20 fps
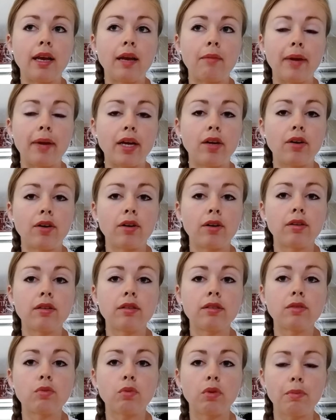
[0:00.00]
and my
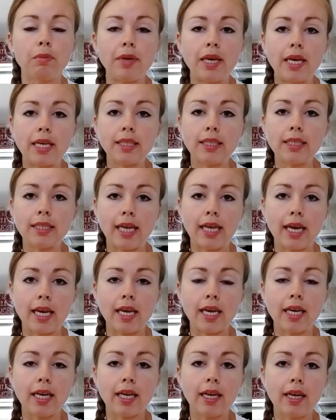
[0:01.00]
girls will be
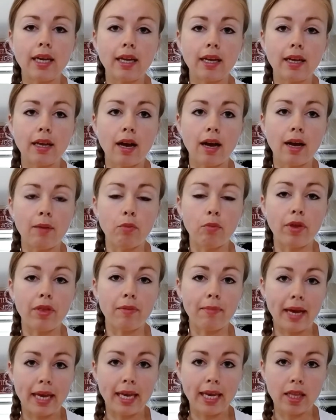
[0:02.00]
staying with
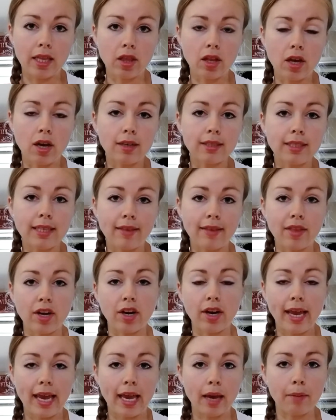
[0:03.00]
my in-laws in their
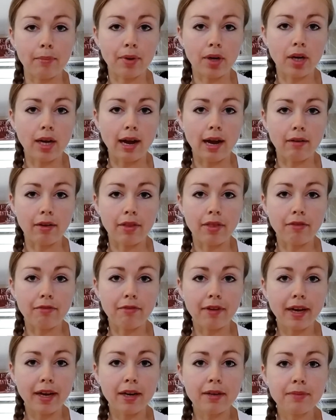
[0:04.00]
camper out at the
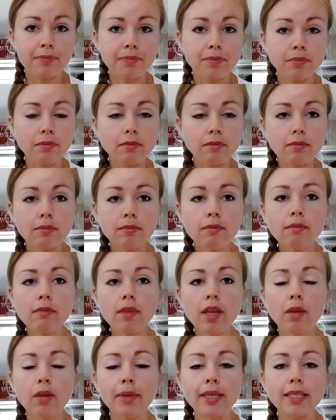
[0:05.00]
fair.
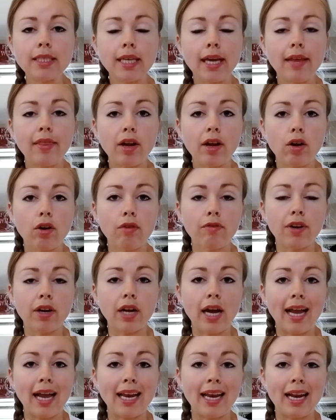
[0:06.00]
I'll be staying there
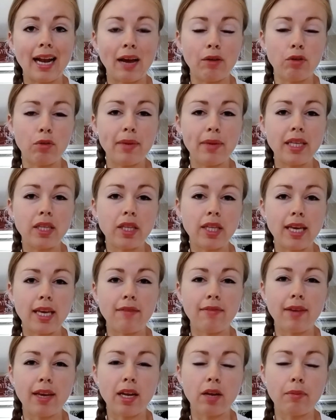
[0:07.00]
overnight, and I will be
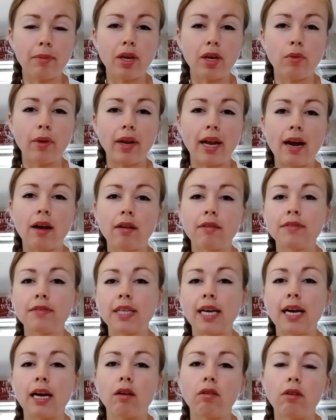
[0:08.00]
leaving. I'll be going out of
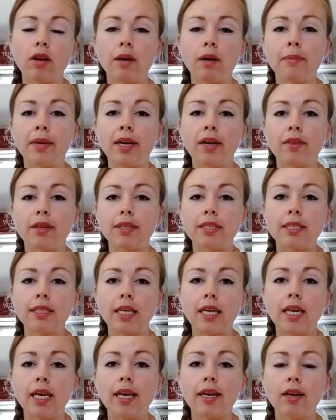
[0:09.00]
town up near the
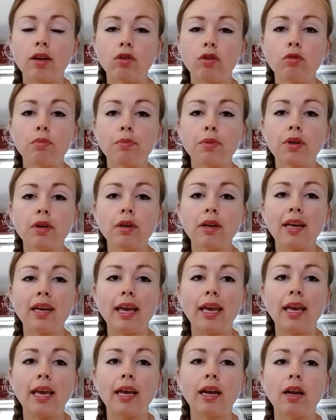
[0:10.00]
city in Oak Brook,
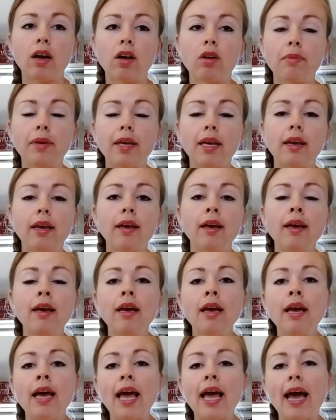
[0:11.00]
and I'll be
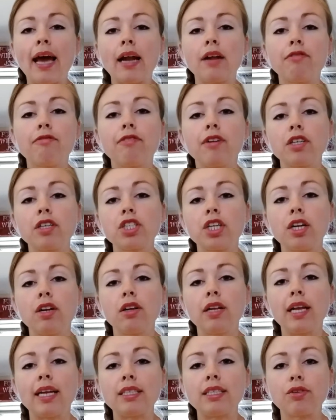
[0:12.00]
at a
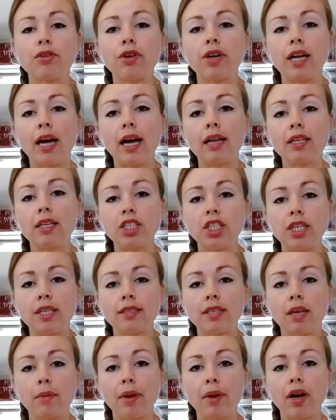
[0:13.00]
functional endocrinology
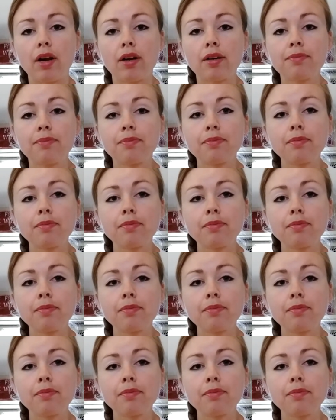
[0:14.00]
seminar,